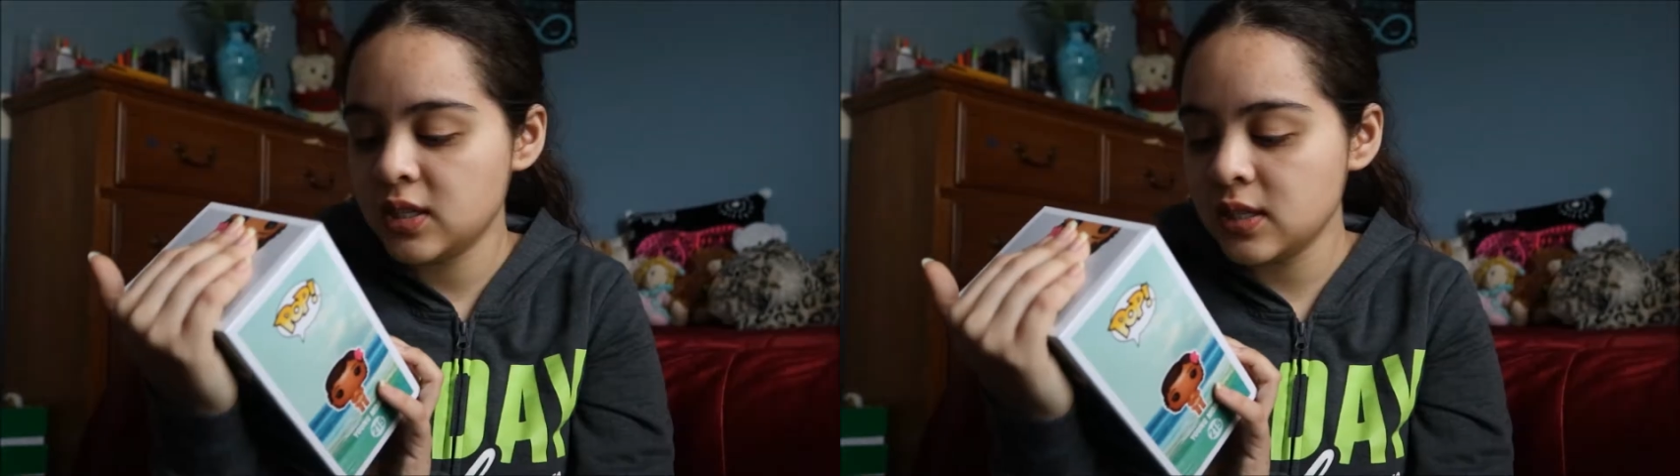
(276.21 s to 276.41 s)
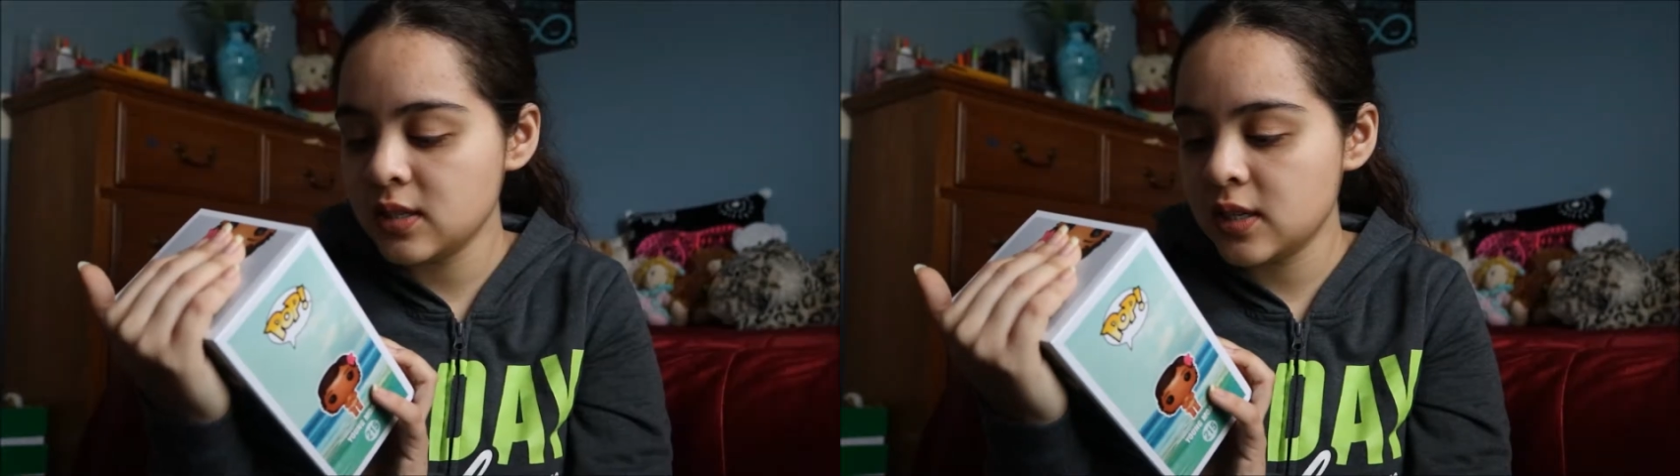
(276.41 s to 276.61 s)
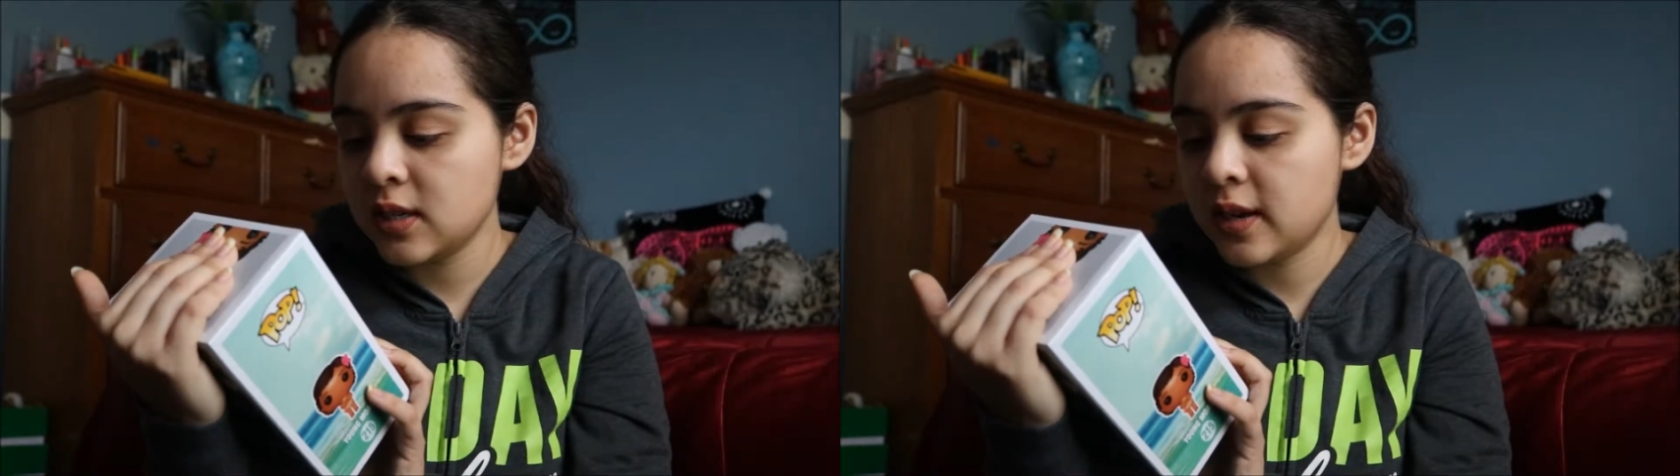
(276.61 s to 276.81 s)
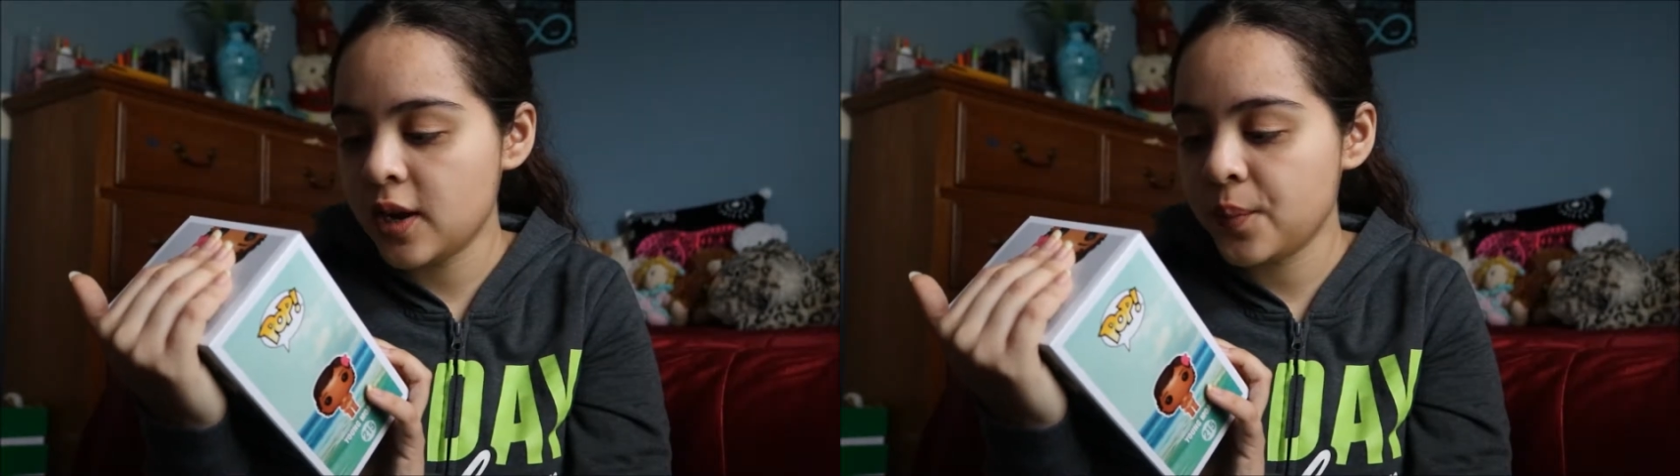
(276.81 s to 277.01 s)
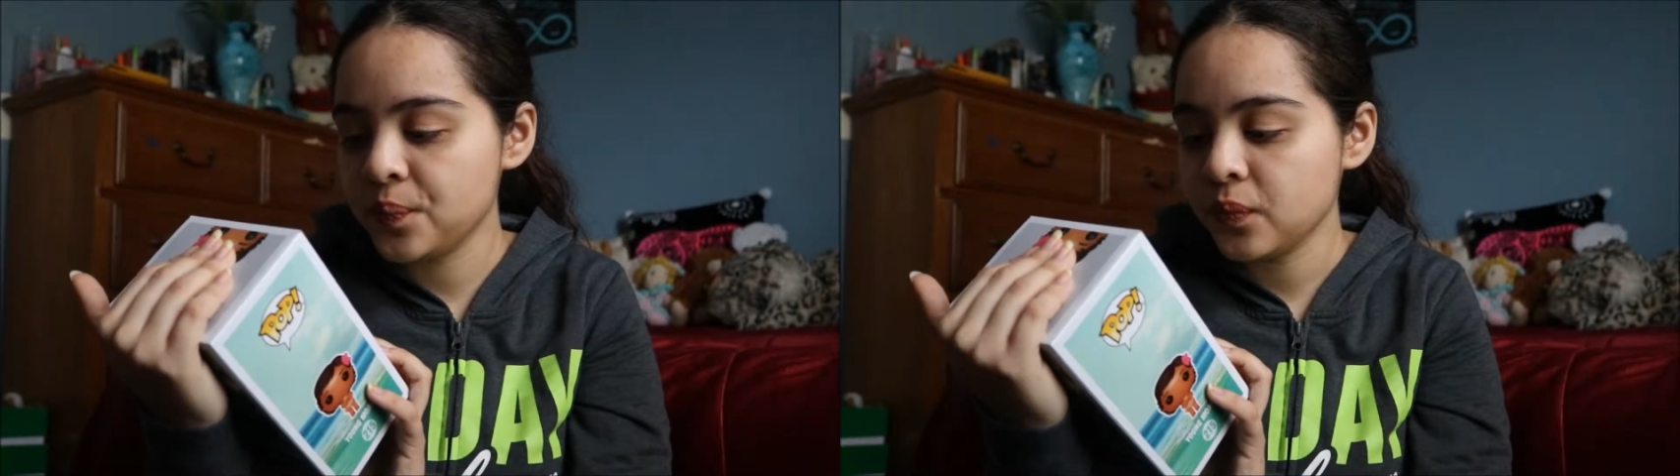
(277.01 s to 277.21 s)
This isn't
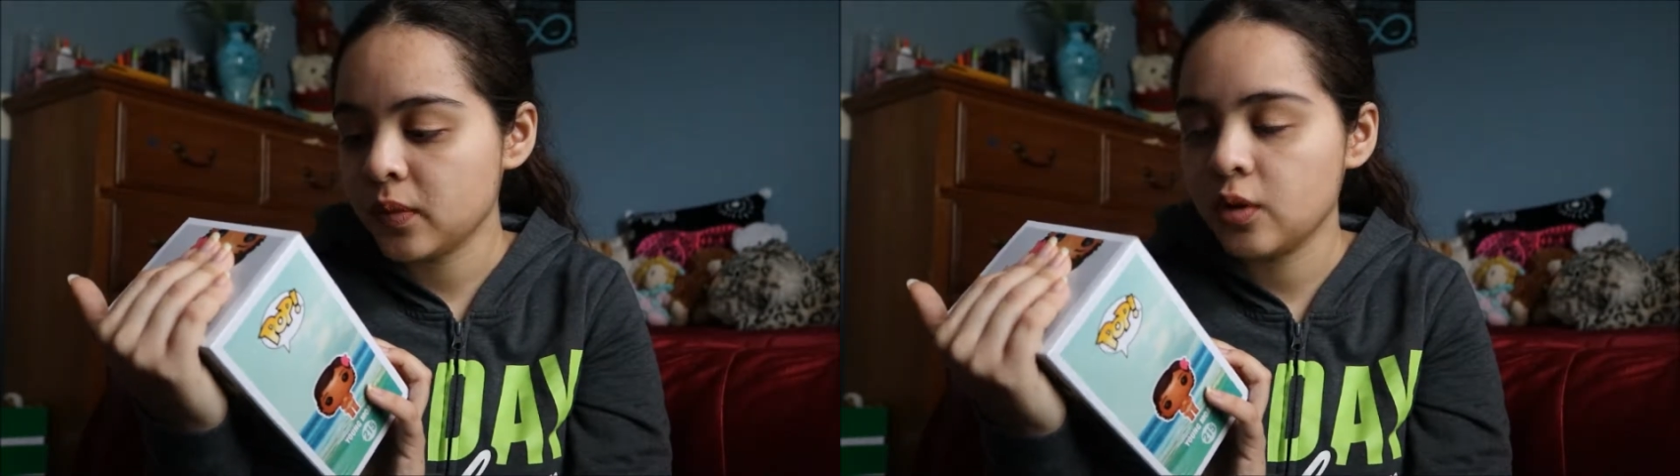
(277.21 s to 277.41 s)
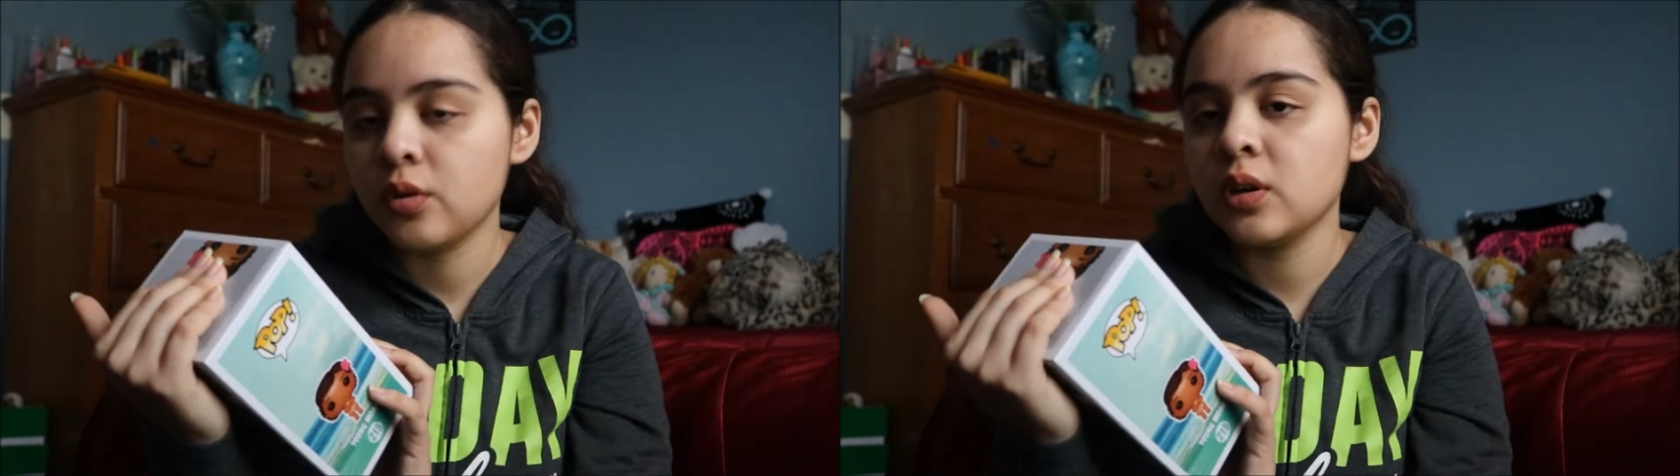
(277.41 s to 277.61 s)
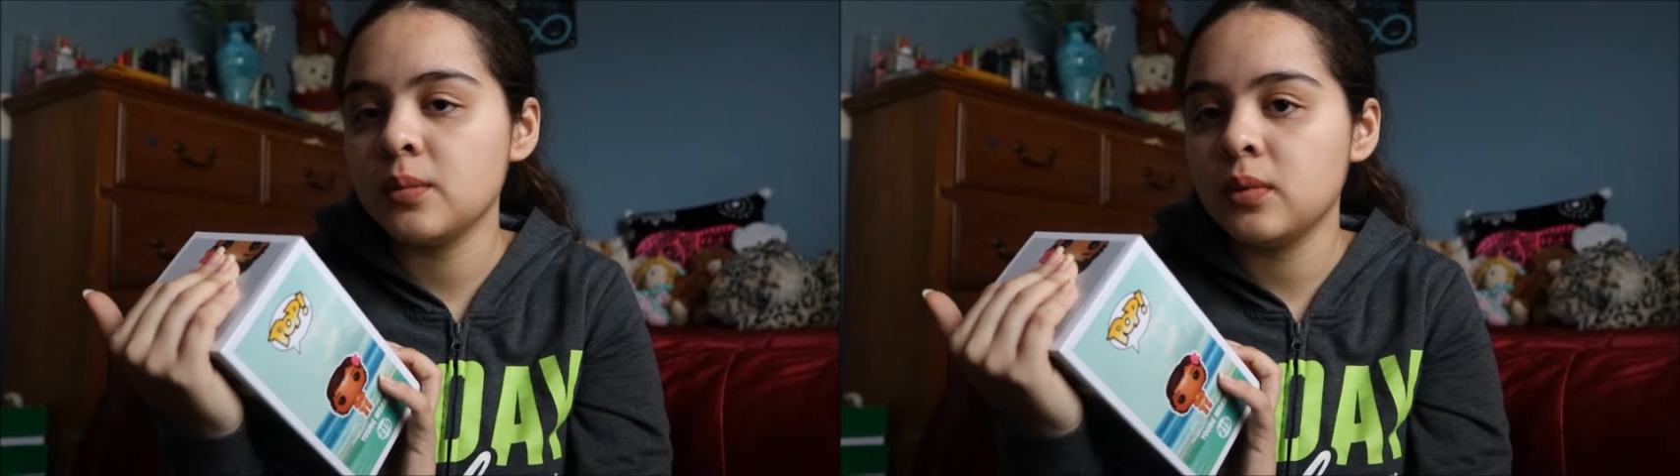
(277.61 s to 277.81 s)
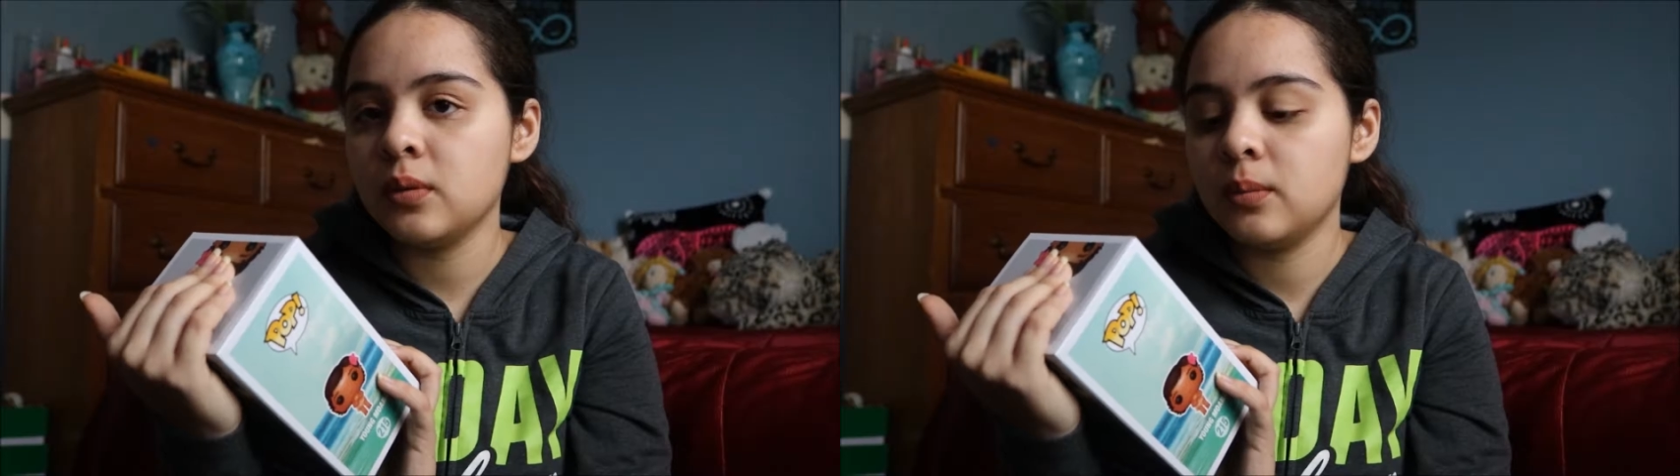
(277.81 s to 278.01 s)
grown-up